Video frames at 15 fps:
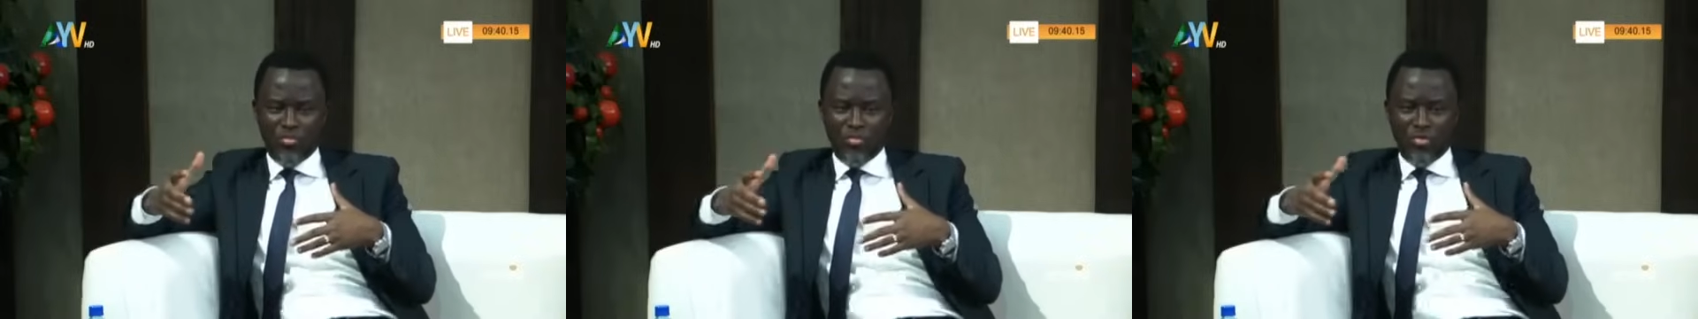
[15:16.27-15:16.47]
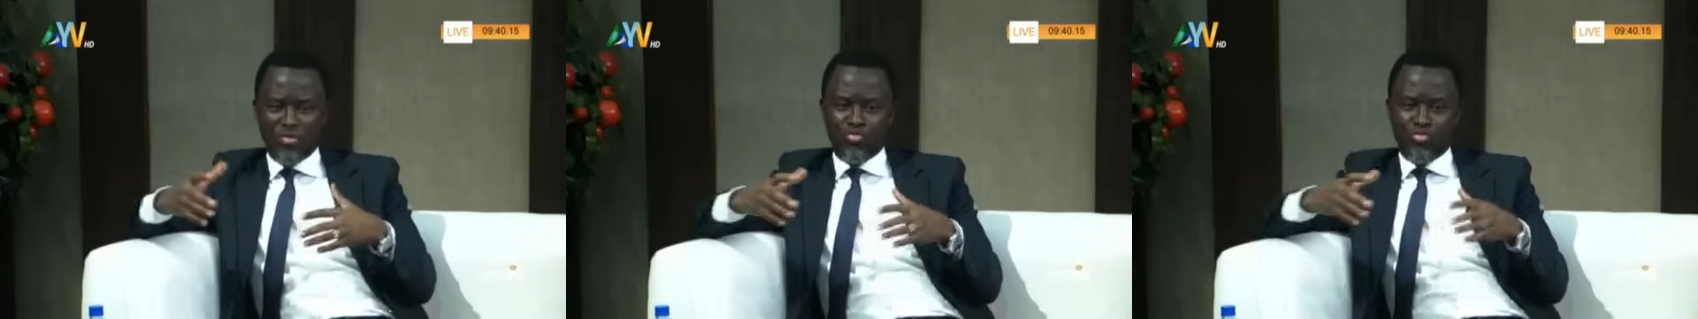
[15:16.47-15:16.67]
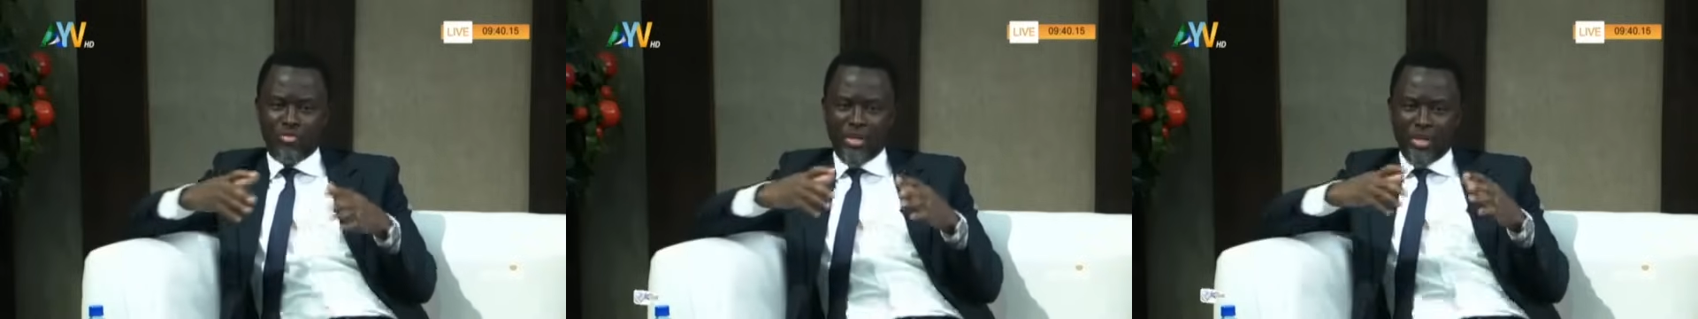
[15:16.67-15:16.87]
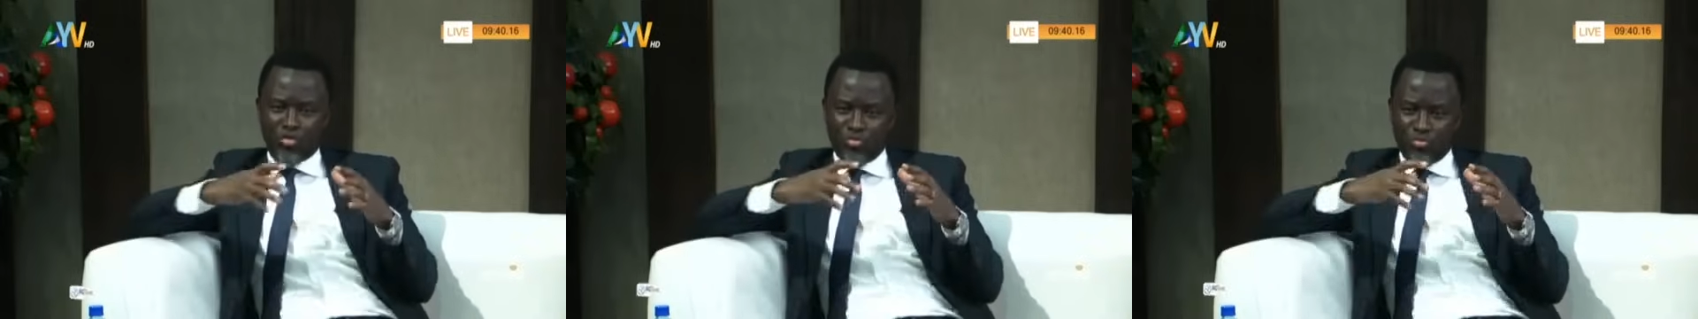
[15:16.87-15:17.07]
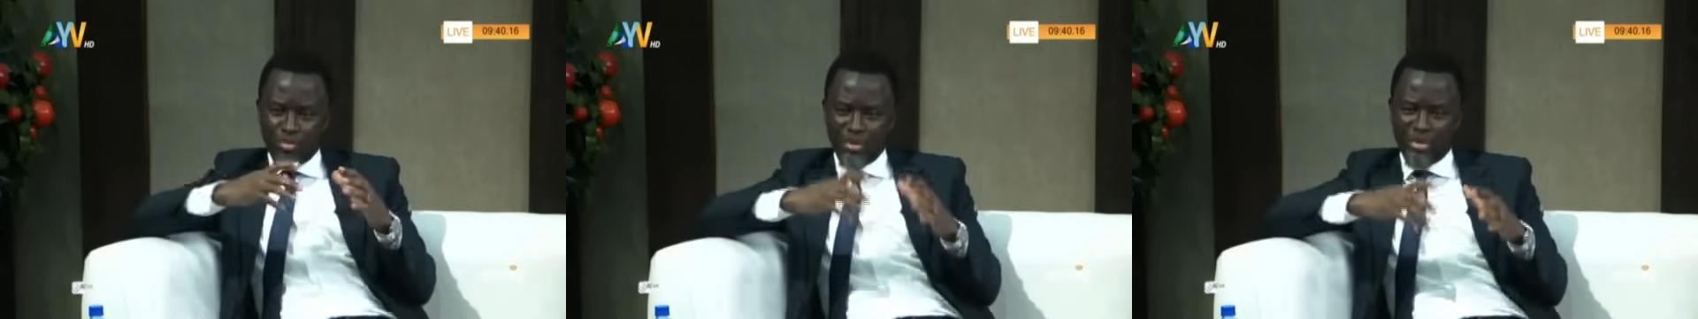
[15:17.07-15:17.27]
But there
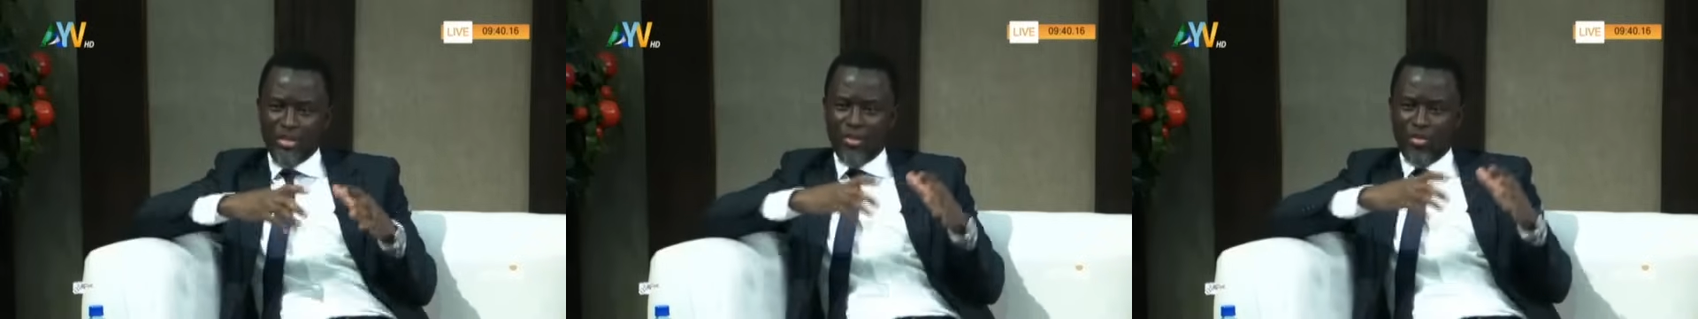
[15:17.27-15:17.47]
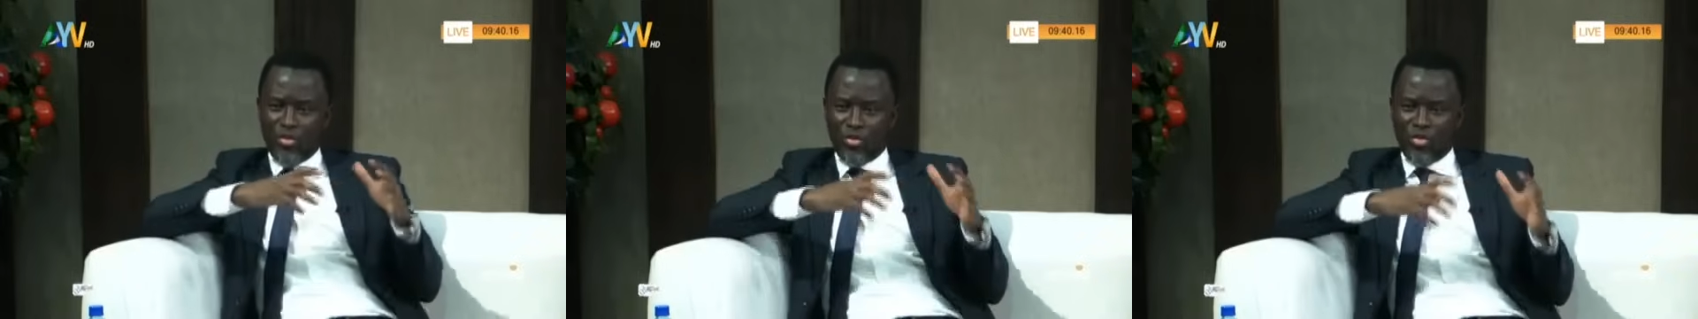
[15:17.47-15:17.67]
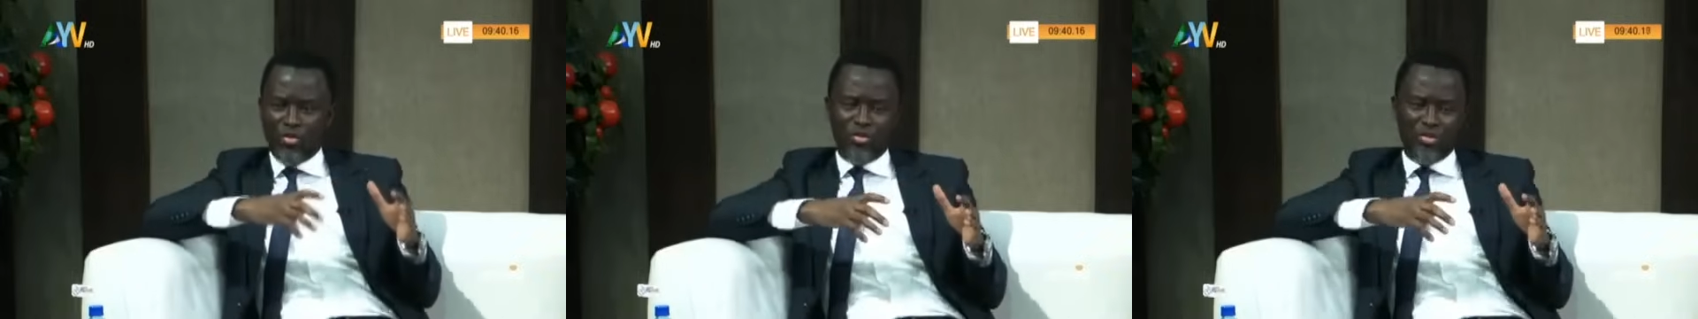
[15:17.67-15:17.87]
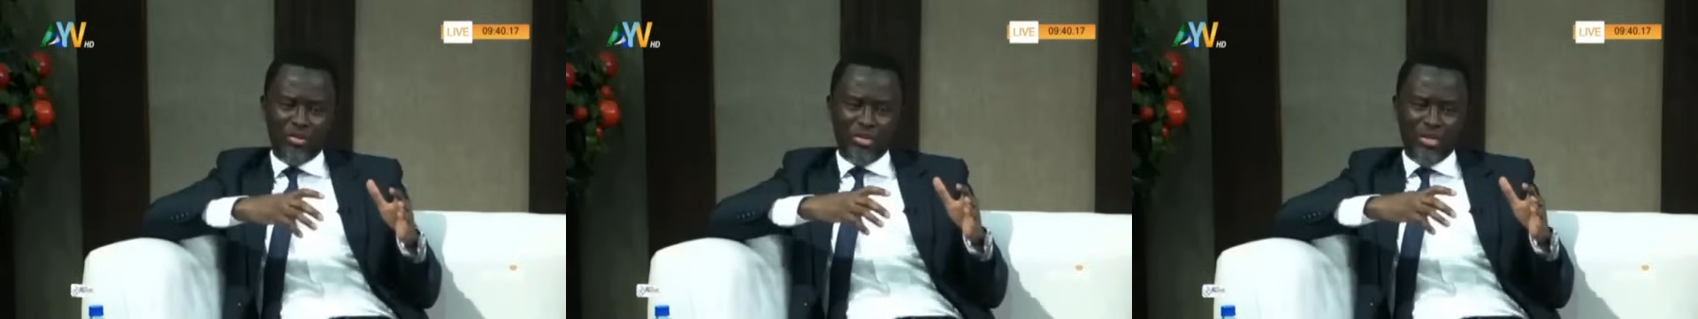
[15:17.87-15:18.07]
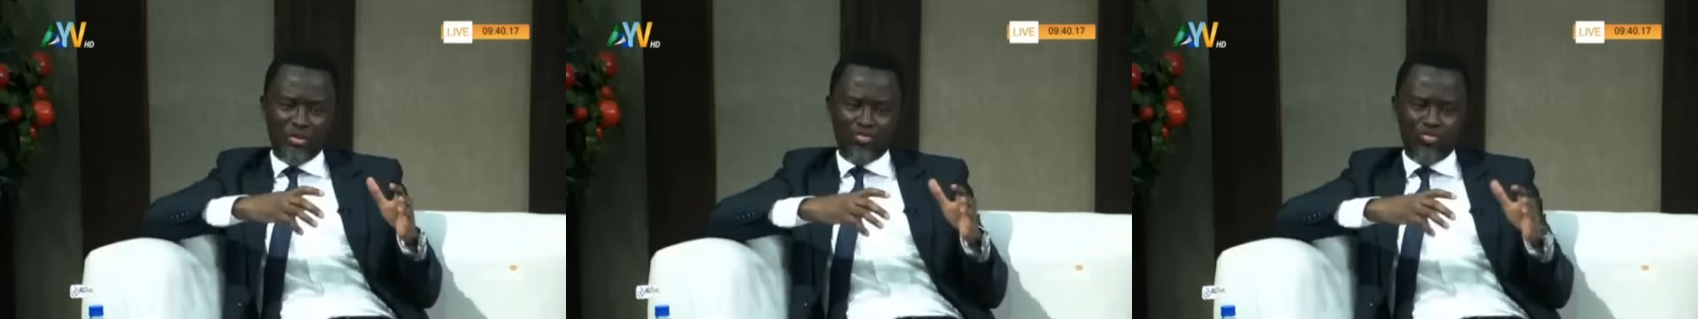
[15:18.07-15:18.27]
should be a law
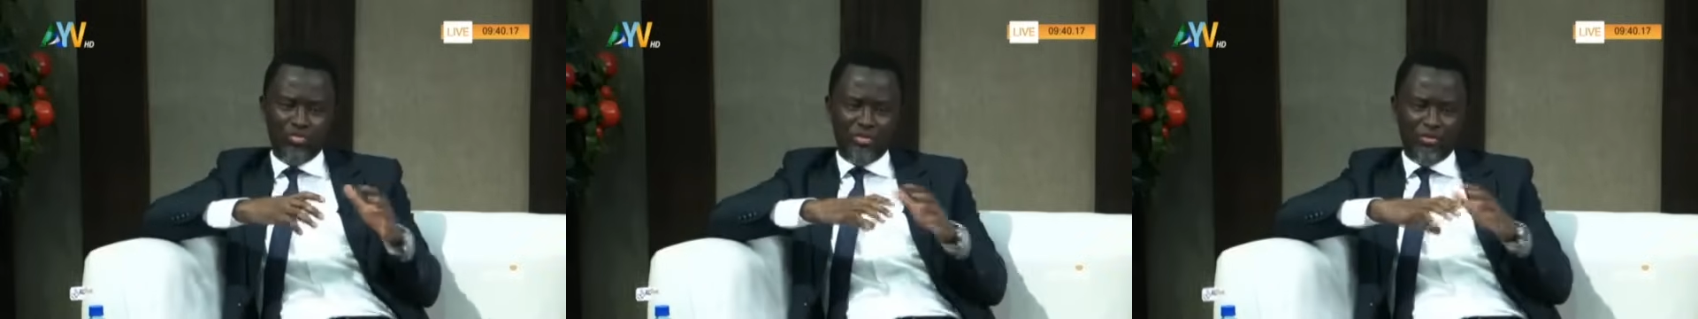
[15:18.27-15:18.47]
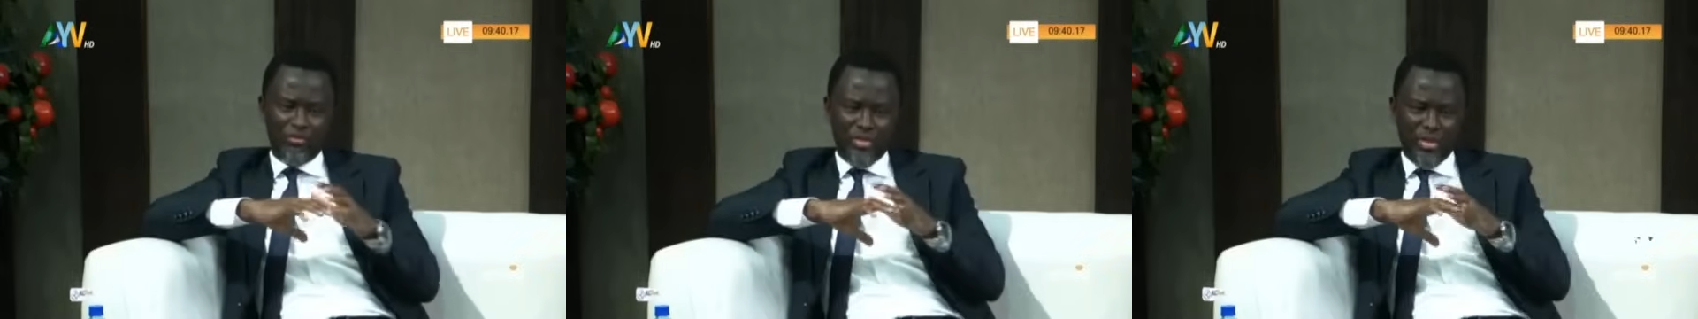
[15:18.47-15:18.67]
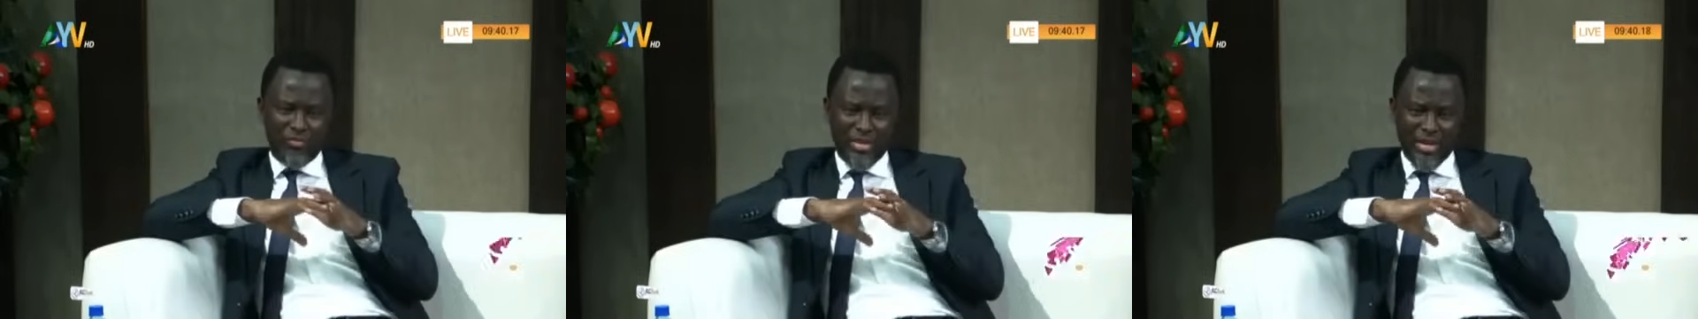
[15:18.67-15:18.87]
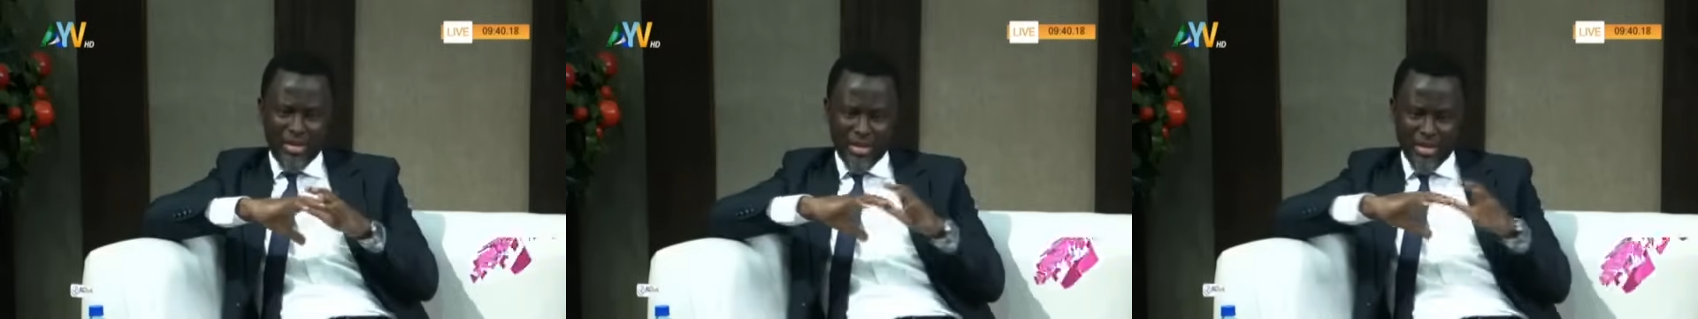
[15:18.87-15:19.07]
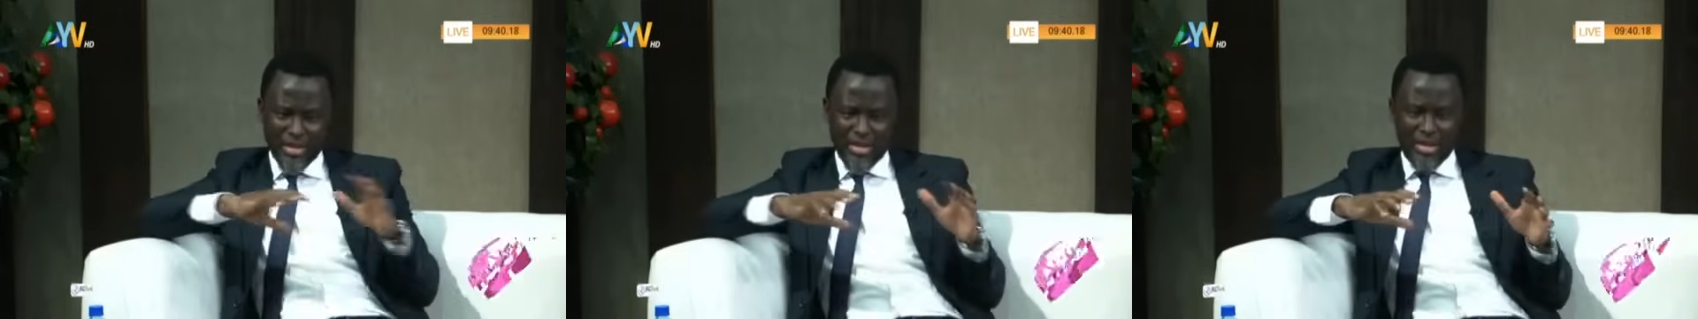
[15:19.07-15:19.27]
that will be very, very
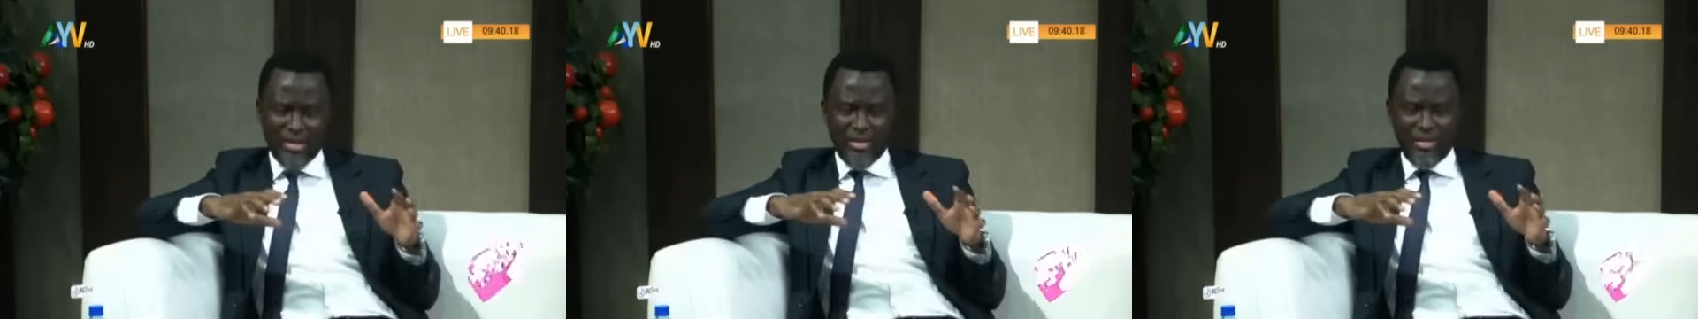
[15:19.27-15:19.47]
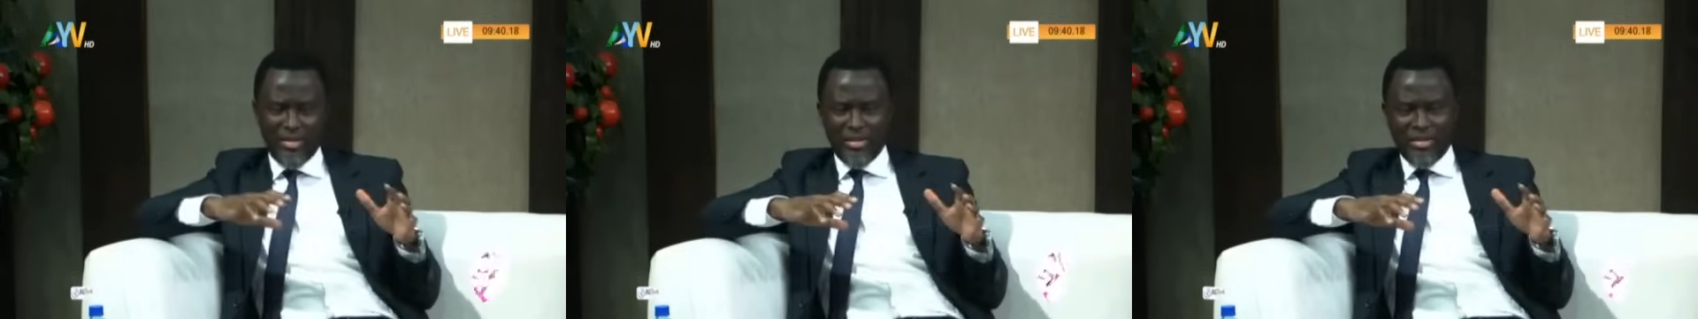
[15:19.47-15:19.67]
clear